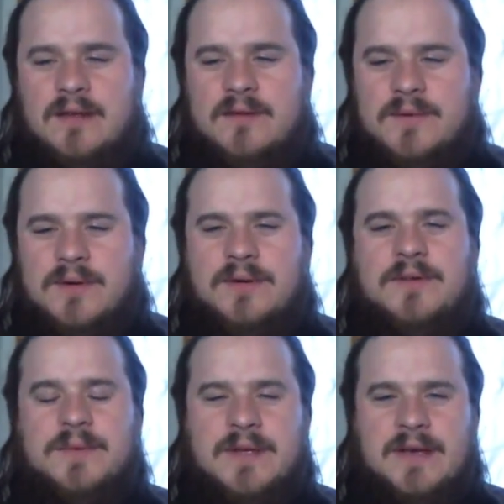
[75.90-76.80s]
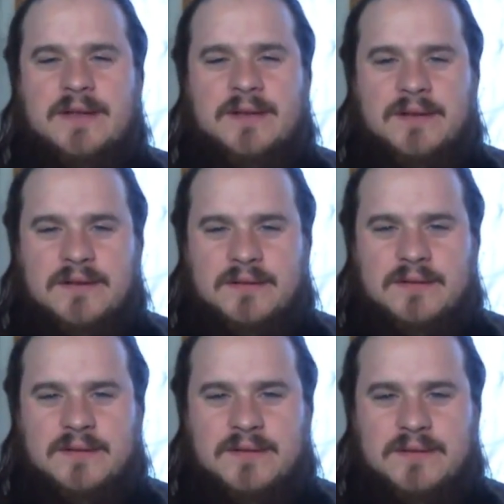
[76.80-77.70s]
We're going to begin
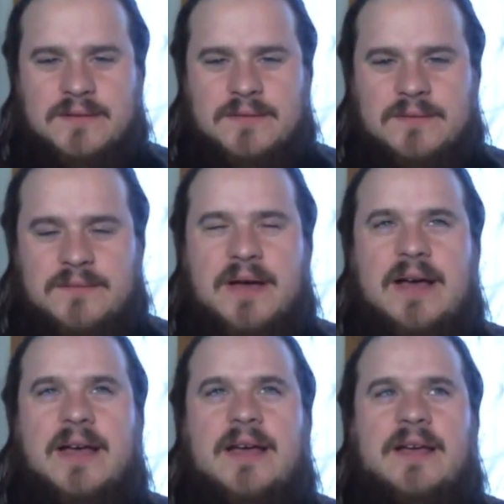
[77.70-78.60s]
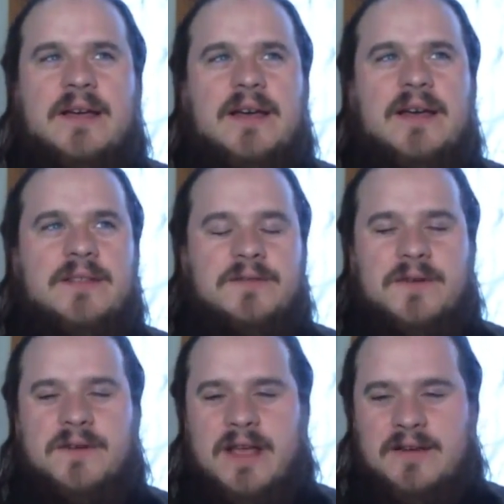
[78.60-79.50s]
by the
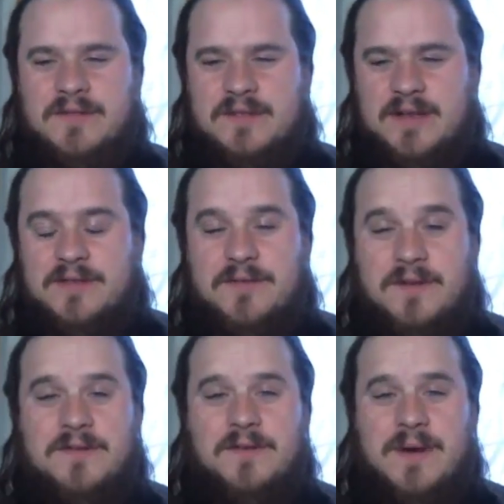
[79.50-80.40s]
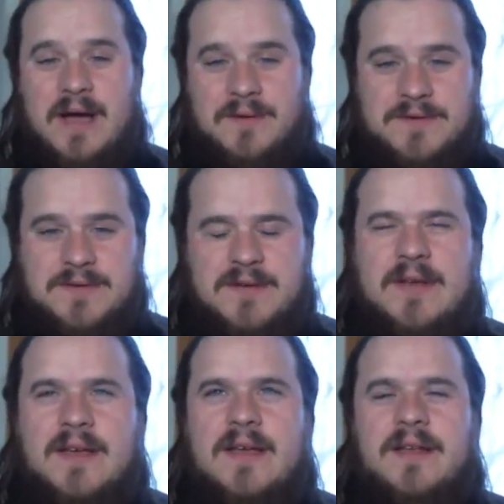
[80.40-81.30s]
first half of the day, or the first 2 hours,
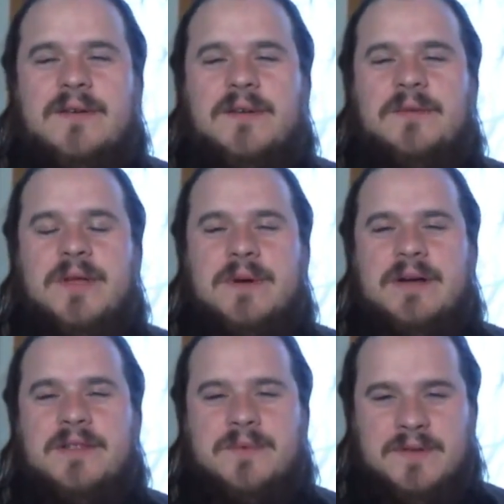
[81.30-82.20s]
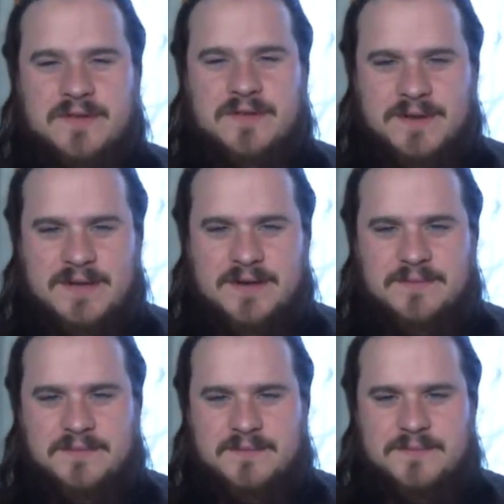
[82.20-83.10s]
is going to be about the Pentaspendia.
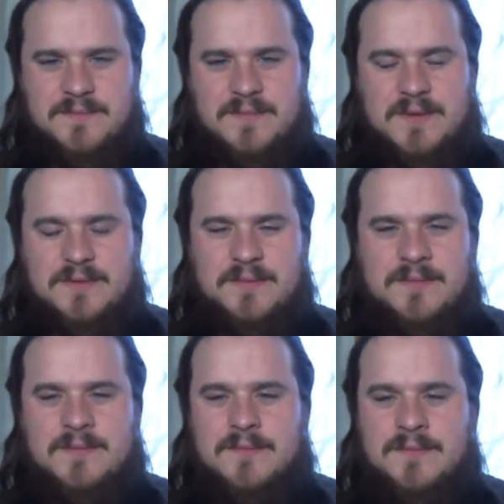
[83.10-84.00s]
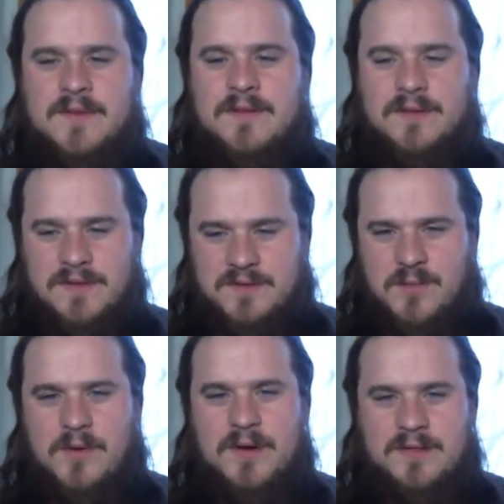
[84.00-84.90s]
So this
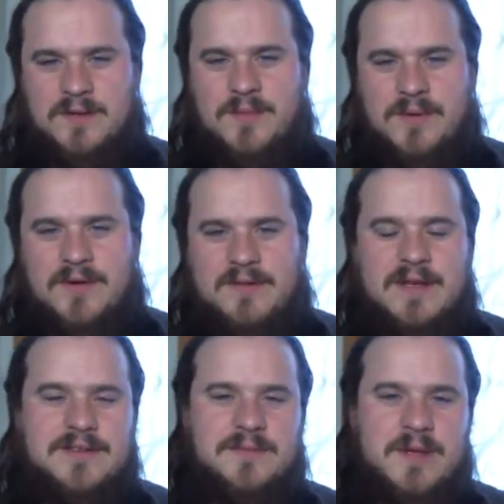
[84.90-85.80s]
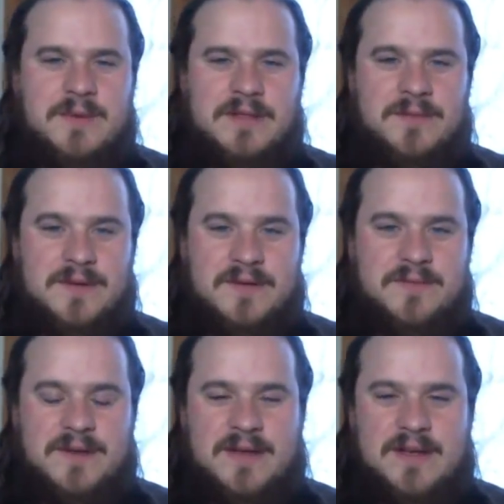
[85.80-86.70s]
morning, the morning session will be about the
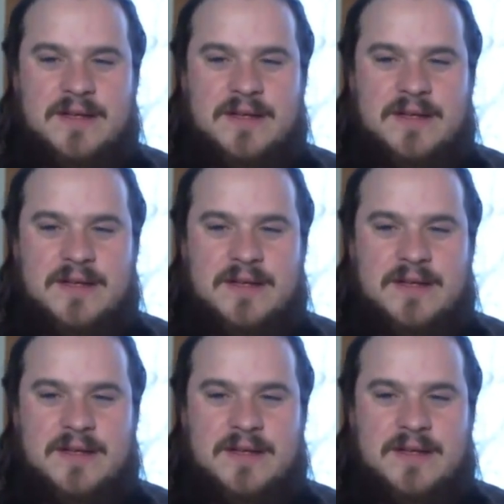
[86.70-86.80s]
Pentaspendia.